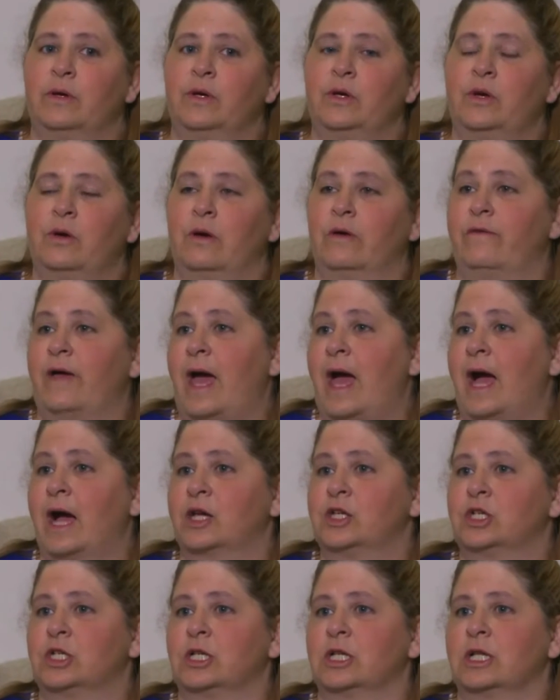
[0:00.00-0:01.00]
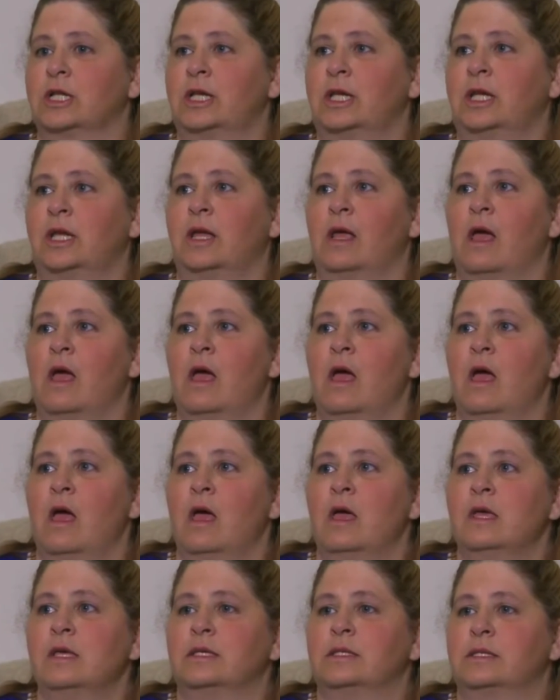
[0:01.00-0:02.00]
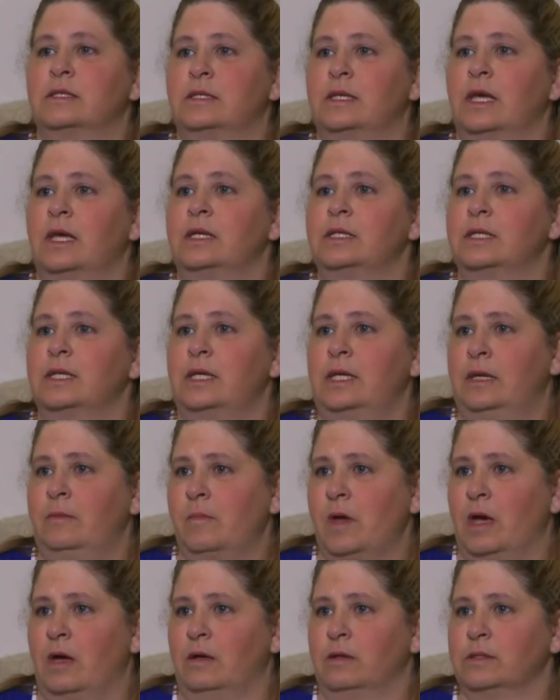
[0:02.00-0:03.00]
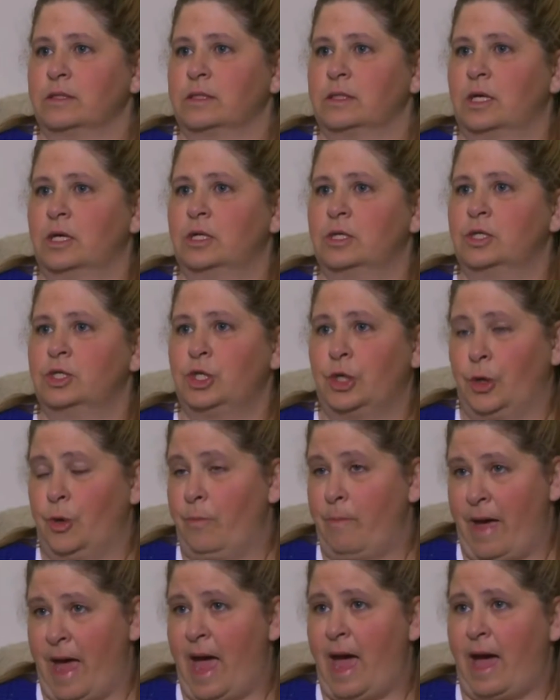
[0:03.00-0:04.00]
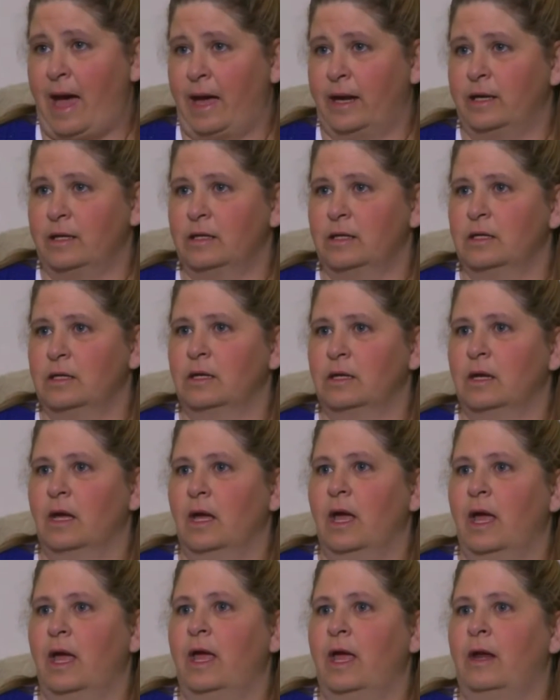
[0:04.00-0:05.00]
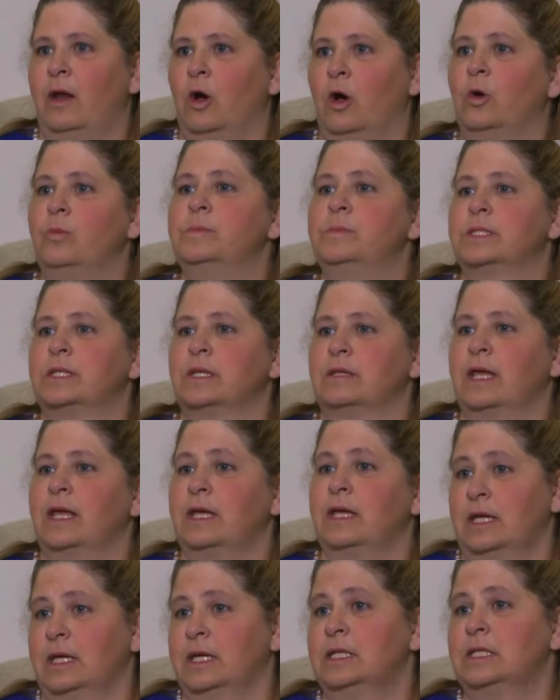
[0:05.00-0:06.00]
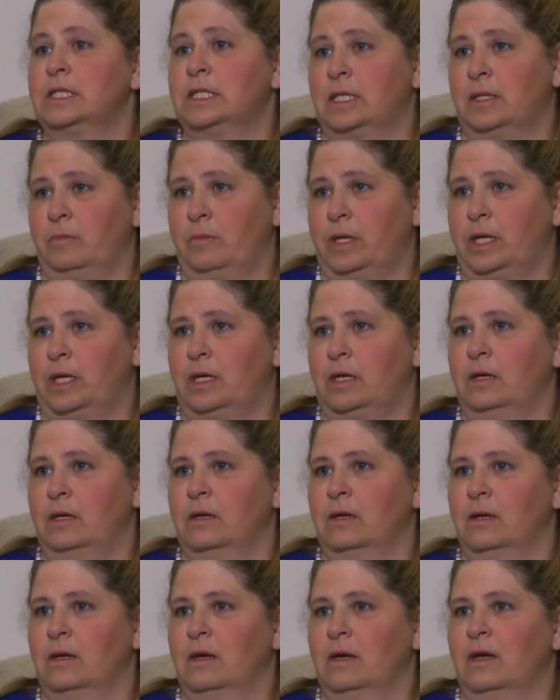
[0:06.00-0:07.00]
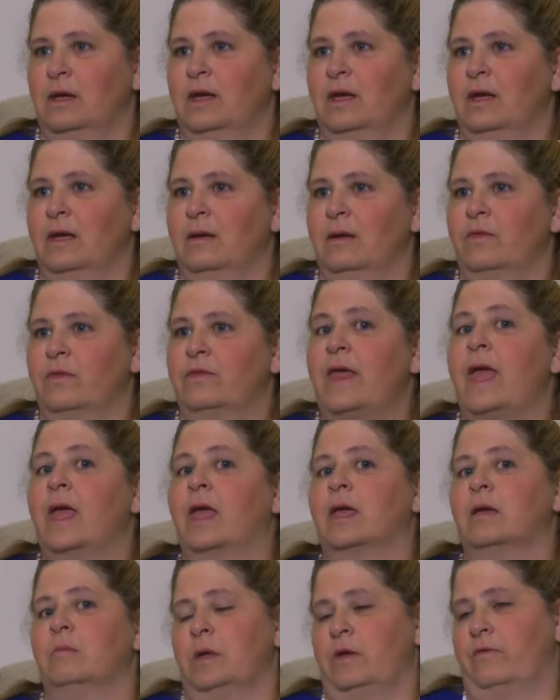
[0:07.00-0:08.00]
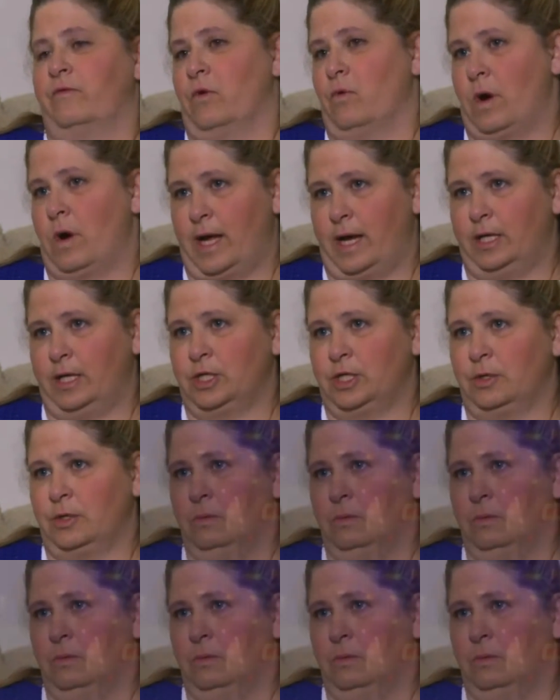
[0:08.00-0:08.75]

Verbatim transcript: who have actually sent emails to MADD in hopes that they get to me, thanking me for what I do.